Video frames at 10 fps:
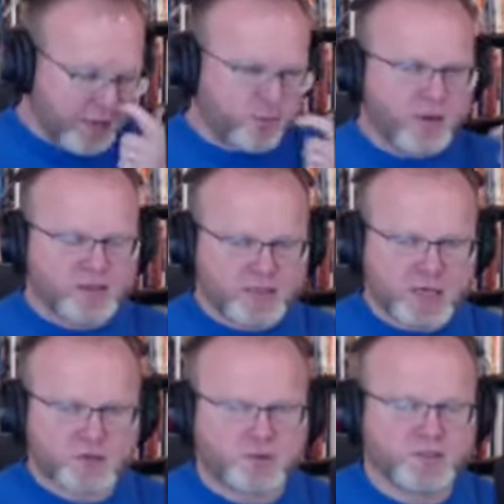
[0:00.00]
By the way, this is
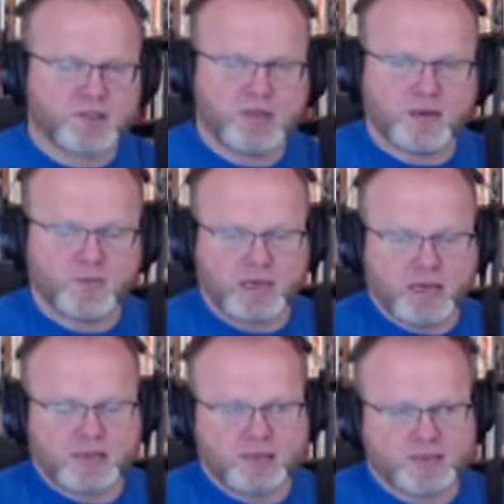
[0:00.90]

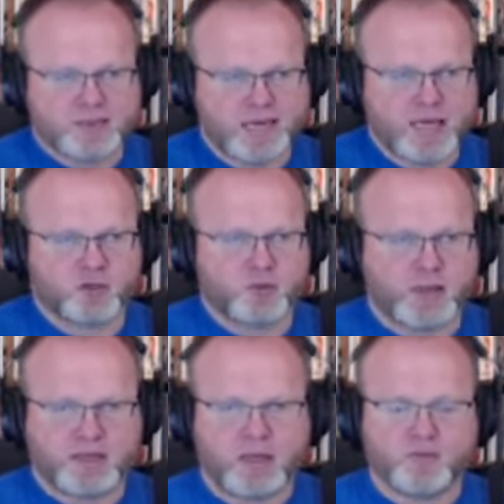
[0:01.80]
the angel
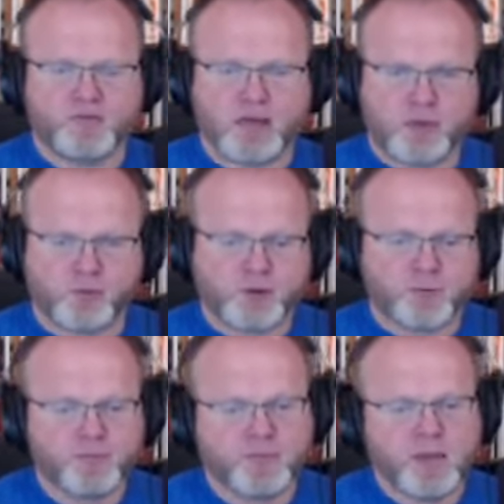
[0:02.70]
by the name of
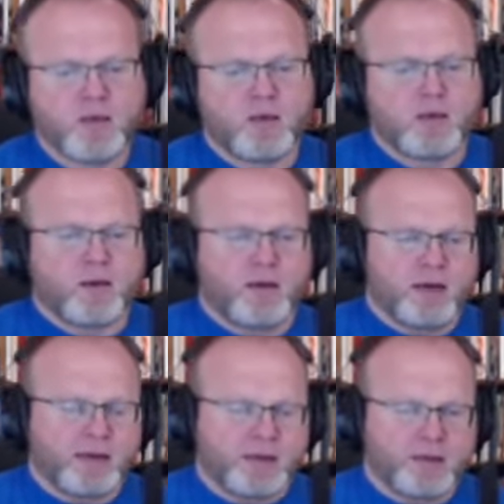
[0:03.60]
Gabriel.
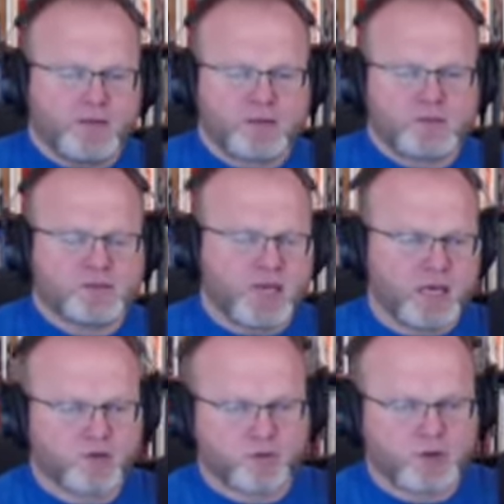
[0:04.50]
This is the
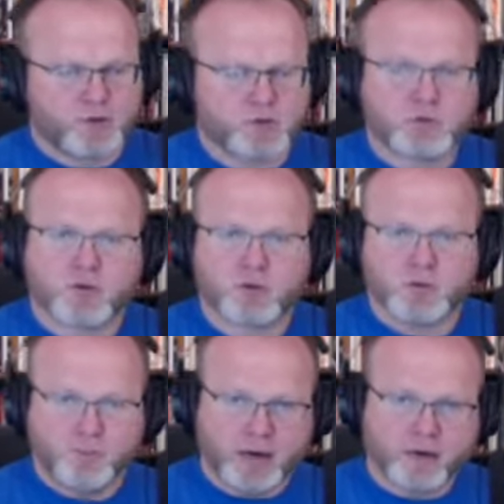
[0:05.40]
angel that also talks
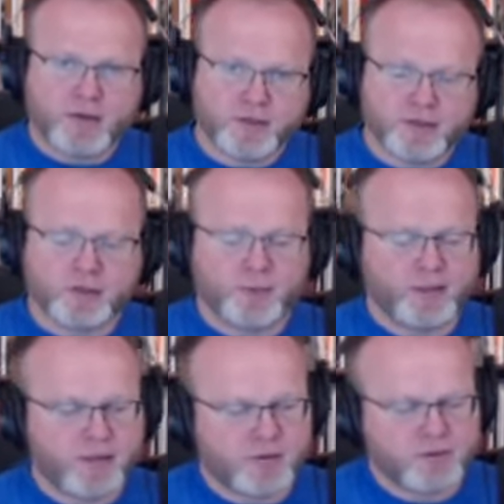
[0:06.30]
to Mary a little
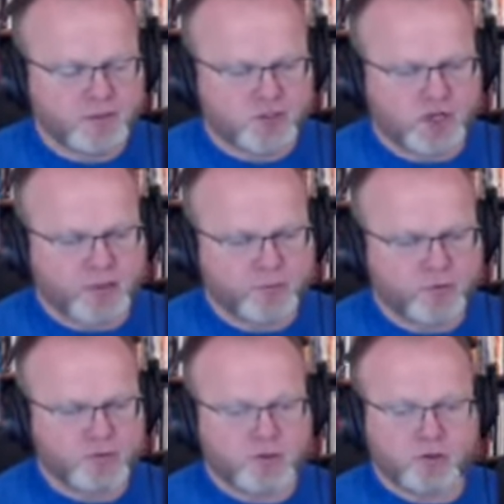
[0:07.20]
bit later in this
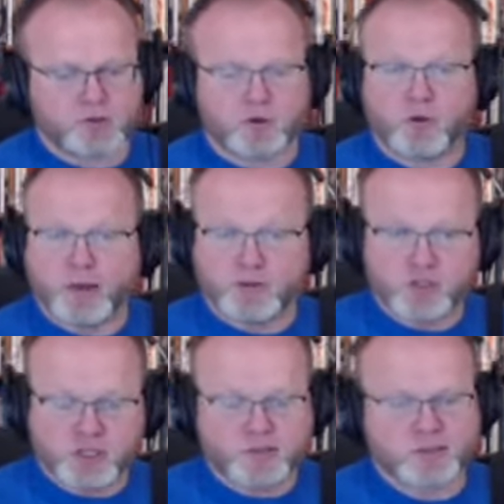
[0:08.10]
chapter, that talks to her about
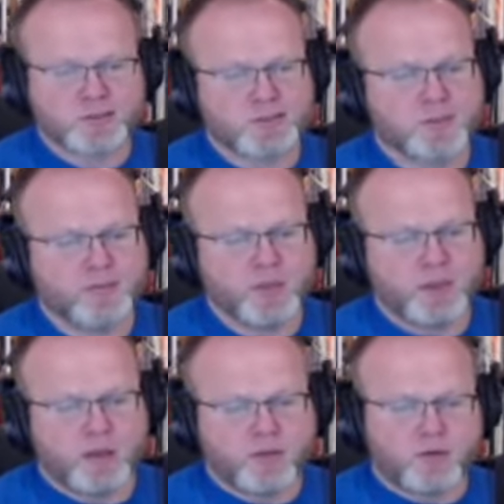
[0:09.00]
Jesus.
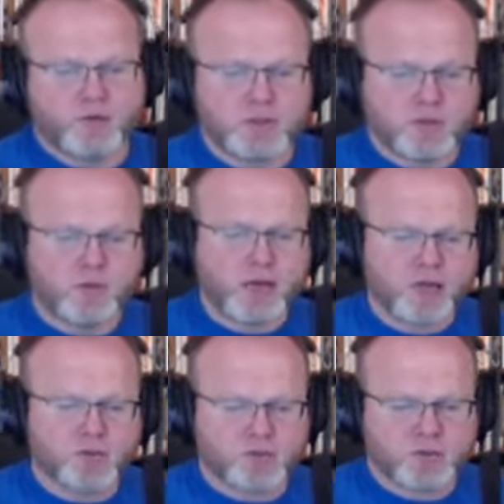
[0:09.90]
There are only two
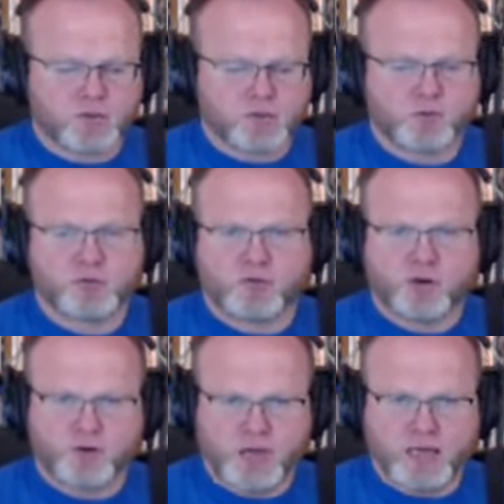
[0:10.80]
angels in Scripture
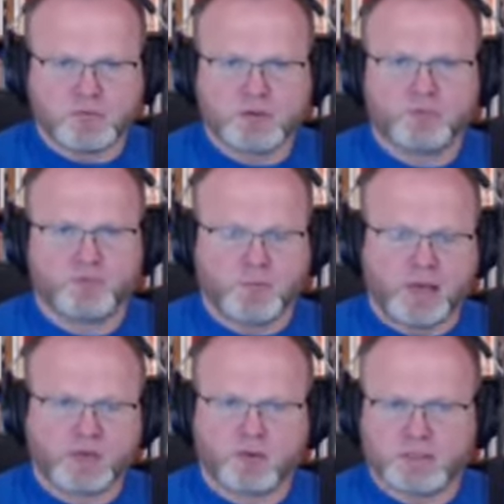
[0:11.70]
that are named,
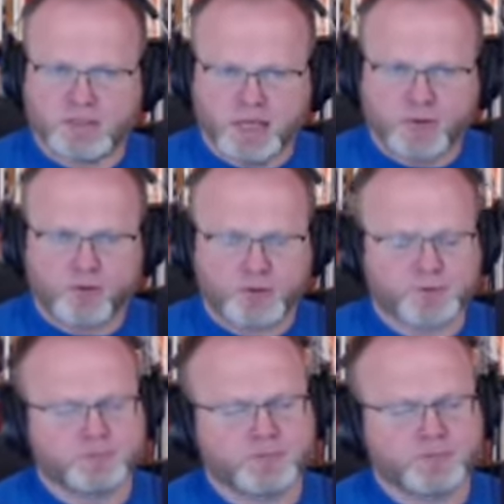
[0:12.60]
Michael and Gabriel.